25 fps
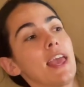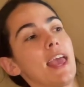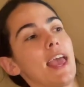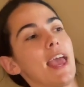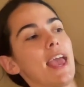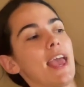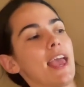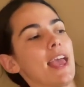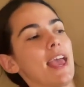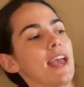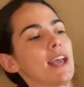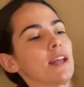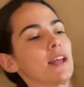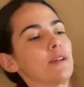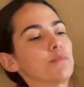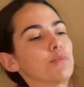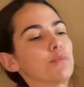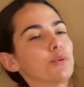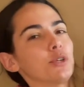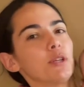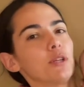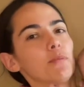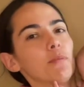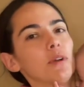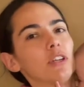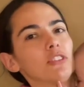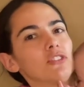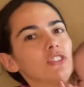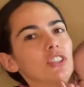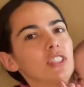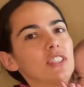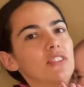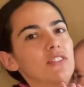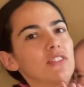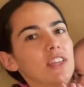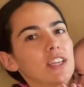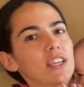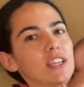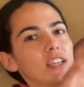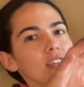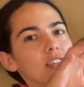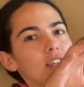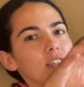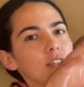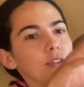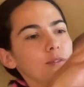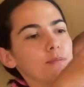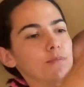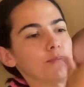and pretty much it's like a